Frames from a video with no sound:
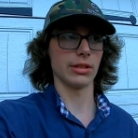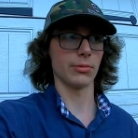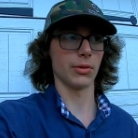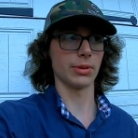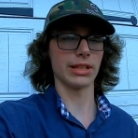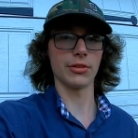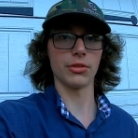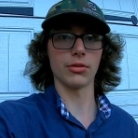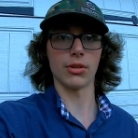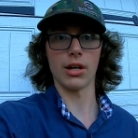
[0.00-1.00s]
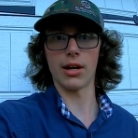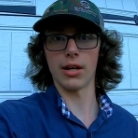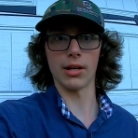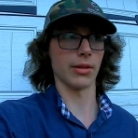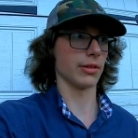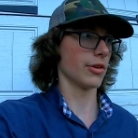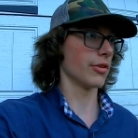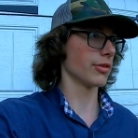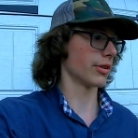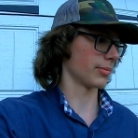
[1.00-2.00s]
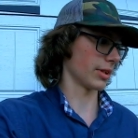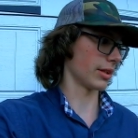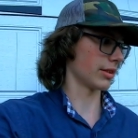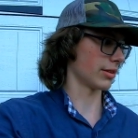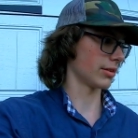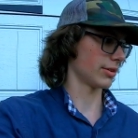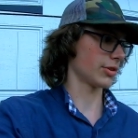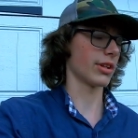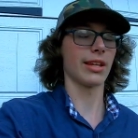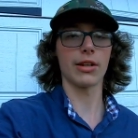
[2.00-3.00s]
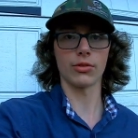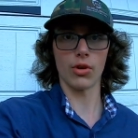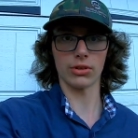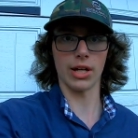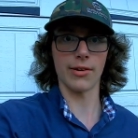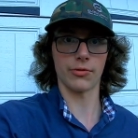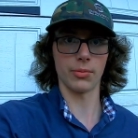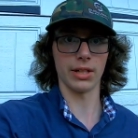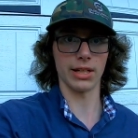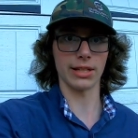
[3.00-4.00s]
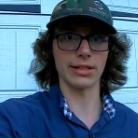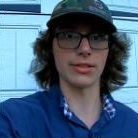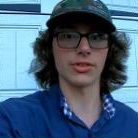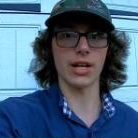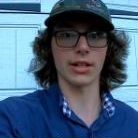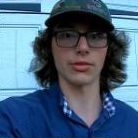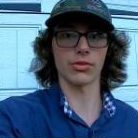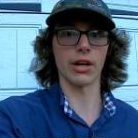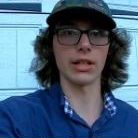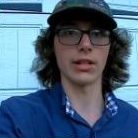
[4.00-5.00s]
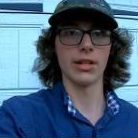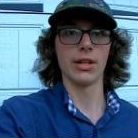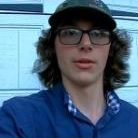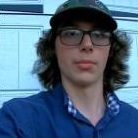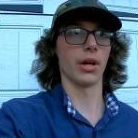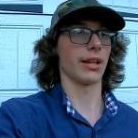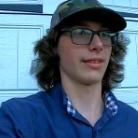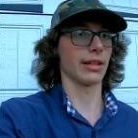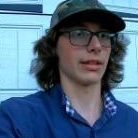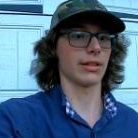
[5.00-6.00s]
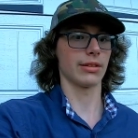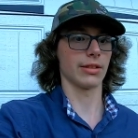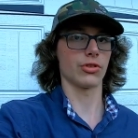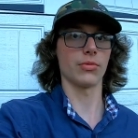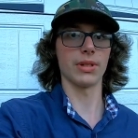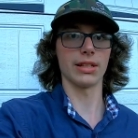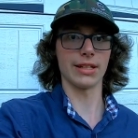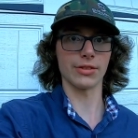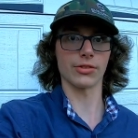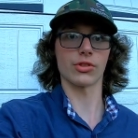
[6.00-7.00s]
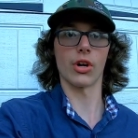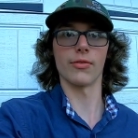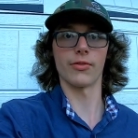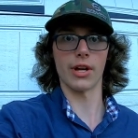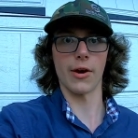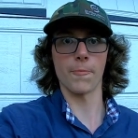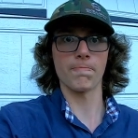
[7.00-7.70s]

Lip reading: what we can do. I know that it's going to take a long time for me to get these settings right, but I think this should be a decent start for now.